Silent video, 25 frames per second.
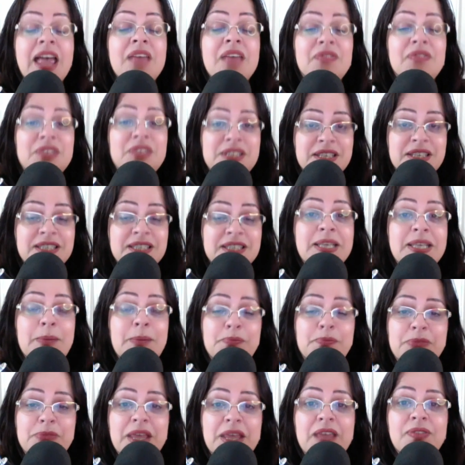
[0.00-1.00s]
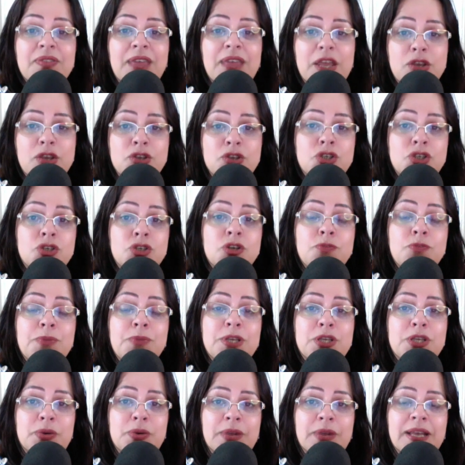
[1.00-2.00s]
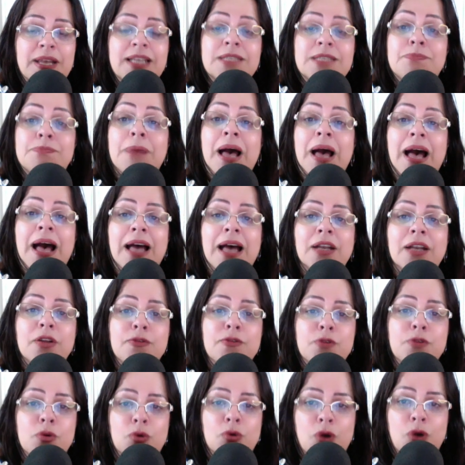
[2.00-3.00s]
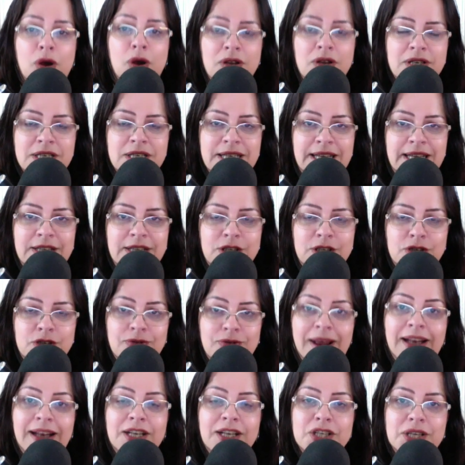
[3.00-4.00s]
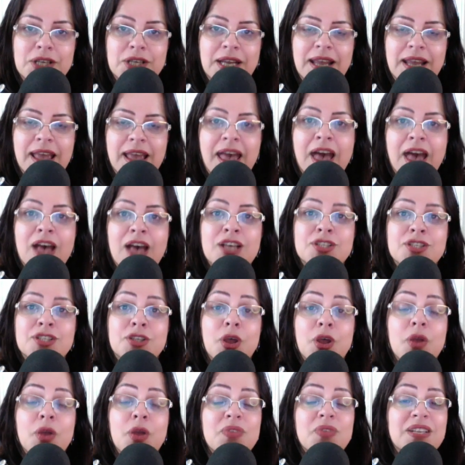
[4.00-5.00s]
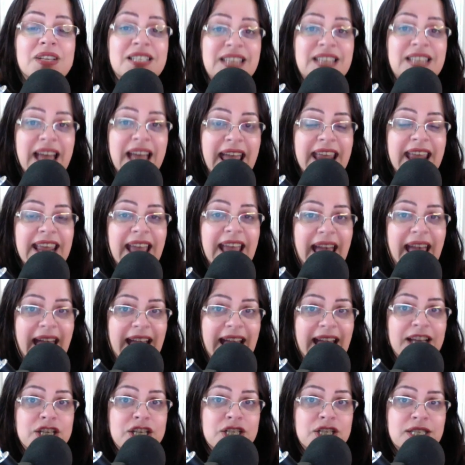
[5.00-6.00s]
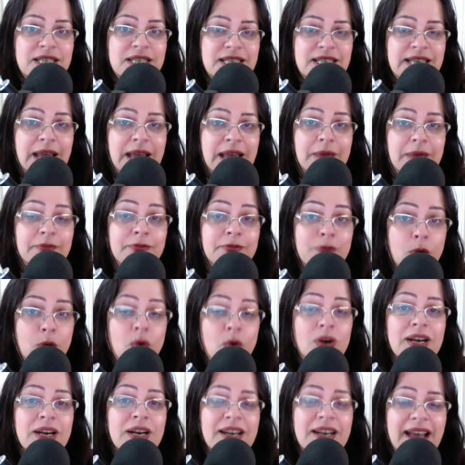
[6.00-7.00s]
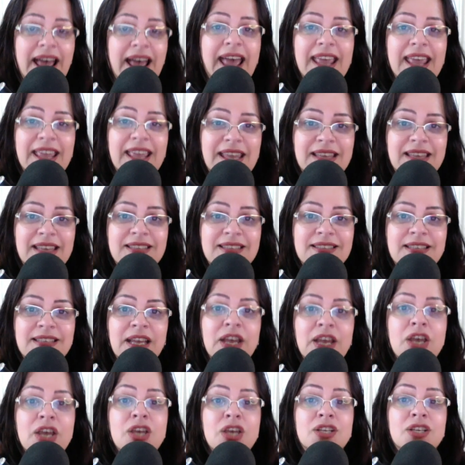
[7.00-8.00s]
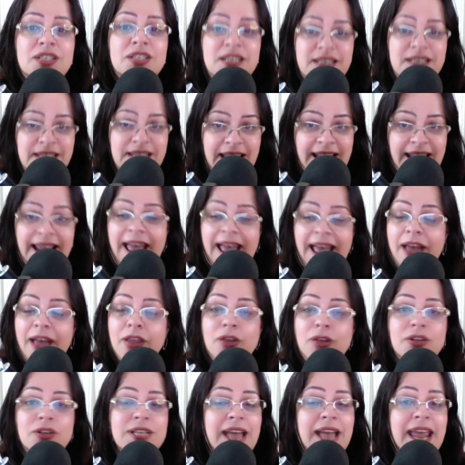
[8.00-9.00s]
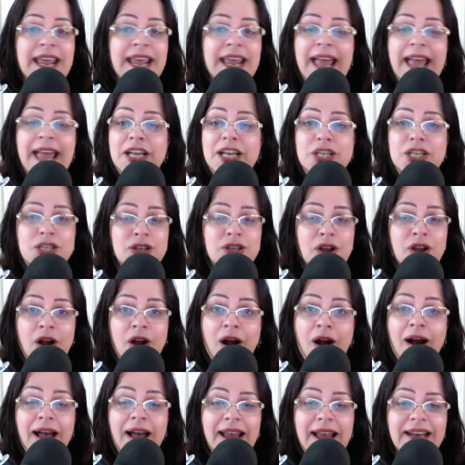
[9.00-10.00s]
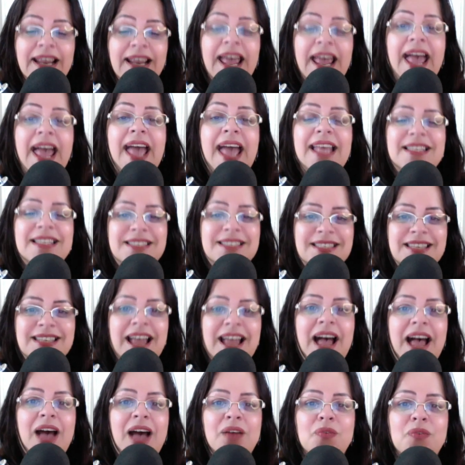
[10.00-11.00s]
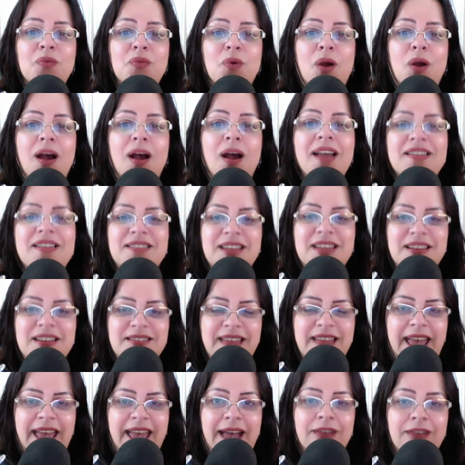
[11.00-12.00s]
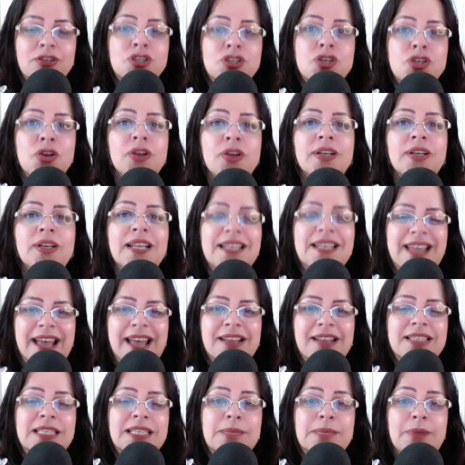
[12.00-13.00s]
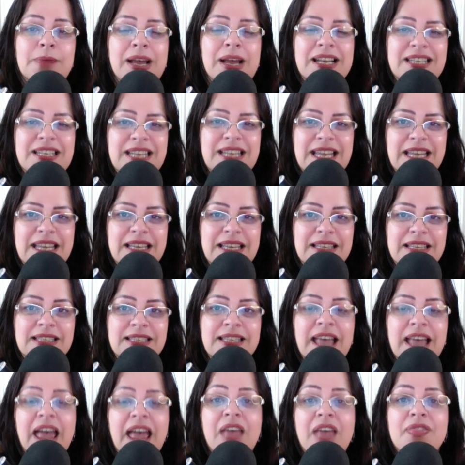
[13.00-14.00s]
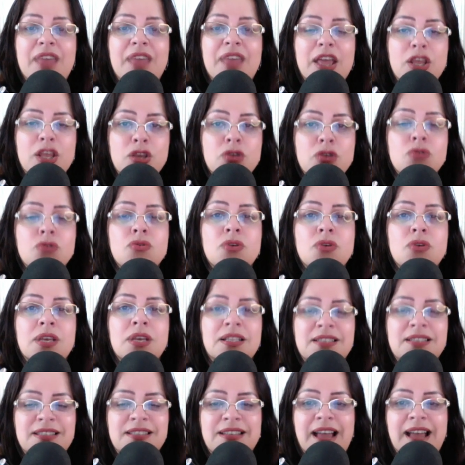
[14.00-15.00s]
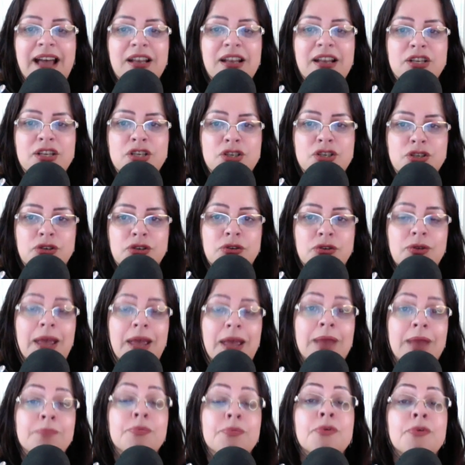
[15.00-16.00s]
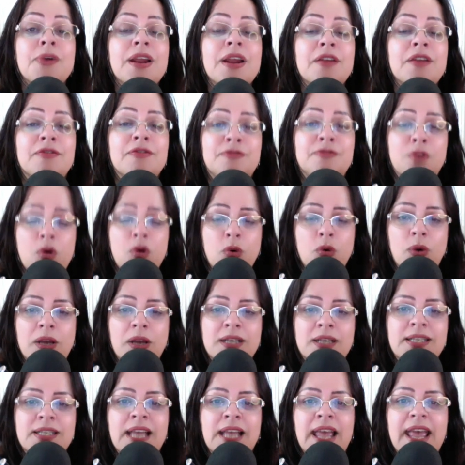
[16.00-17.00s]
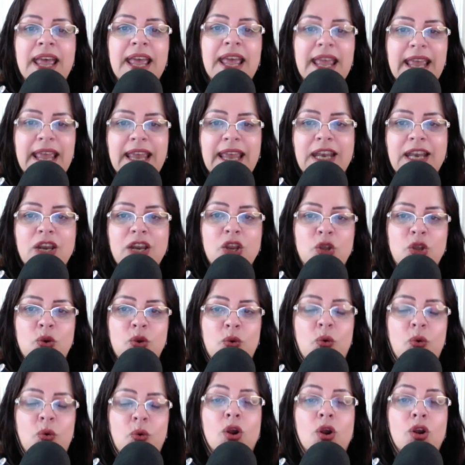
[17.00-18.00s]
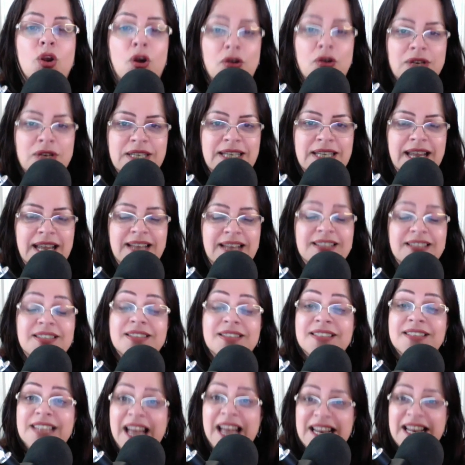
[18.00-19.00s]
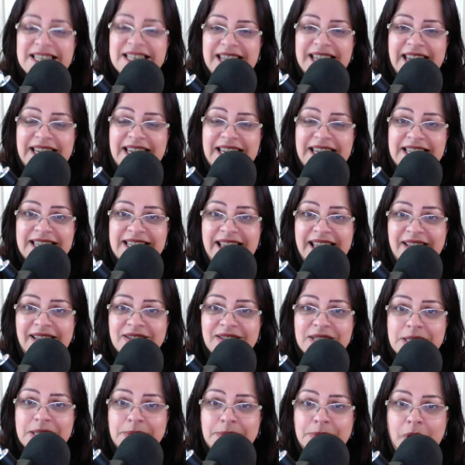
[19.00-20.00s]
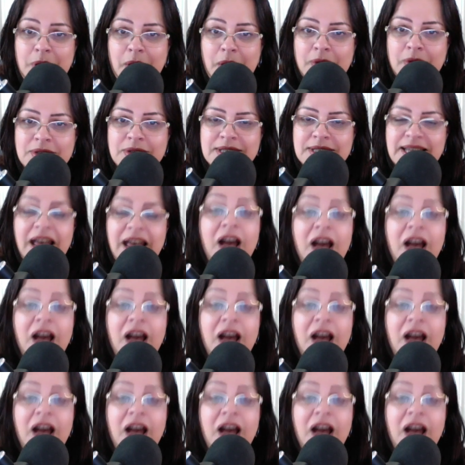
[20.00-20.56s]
This is something that you should be doing as part of your content strategy. So the take action step for today is to get out your take action guide and start writing down, journaling down some ideas that you can start to do and bring forward in your content. So start taking down some notes.